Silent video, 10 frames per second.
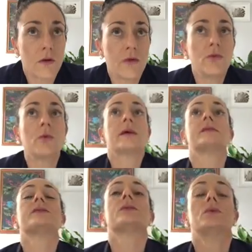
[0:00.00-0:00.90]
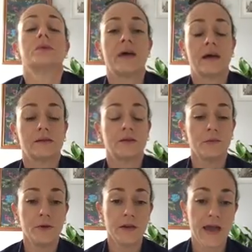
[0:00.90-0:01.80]
I've always thought that
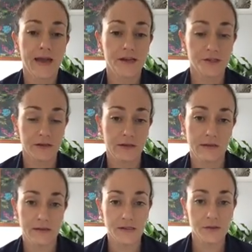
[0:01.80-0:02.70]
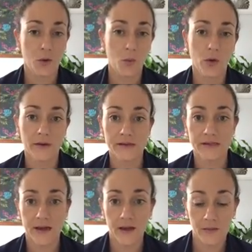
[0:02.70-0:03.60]
communication, it's not what you
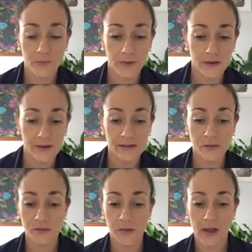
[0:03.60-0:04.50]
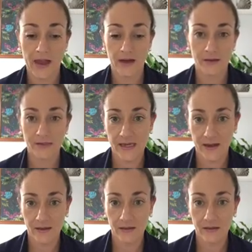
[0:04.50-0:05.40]
say, but it's also how you
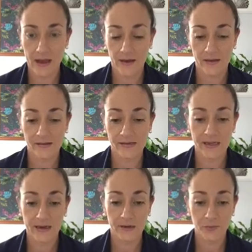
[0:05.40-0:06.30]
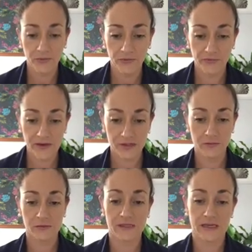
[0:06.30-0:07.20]
say it. And in a
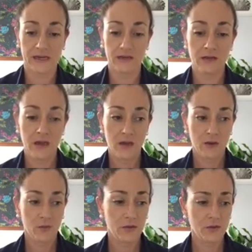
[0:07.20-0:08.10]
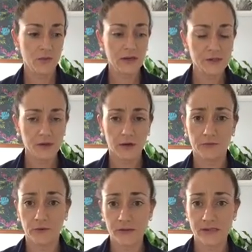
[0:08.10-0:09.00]
professional setting, you're really trying to
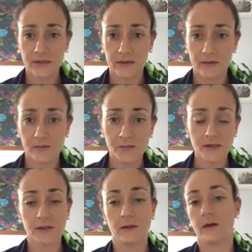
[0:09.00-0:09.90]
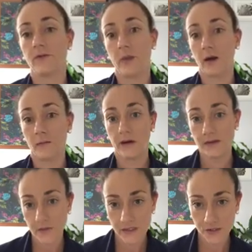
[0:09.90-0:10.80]
foster, especially like for
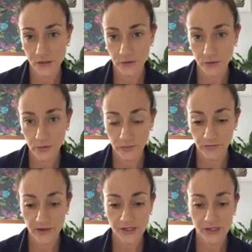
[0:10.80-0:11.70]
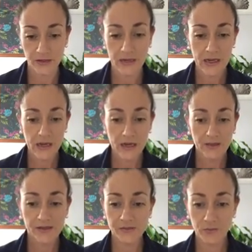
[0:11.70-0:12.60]
paramedics, we're such a new profession,
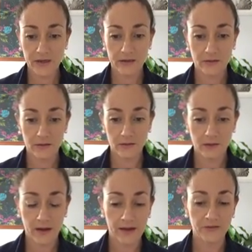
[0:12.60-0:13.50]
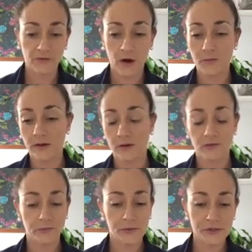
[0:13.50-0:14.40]
this real like environment
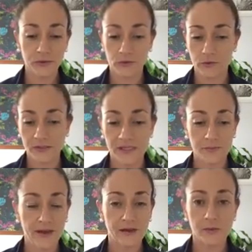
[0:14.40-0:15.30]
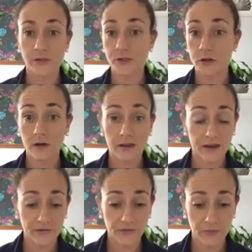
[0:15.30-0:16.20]
of mutual respect. We're trying to
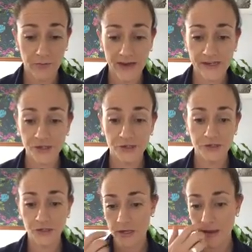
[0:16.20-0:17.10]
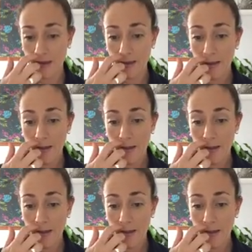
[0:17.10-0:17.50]
information share.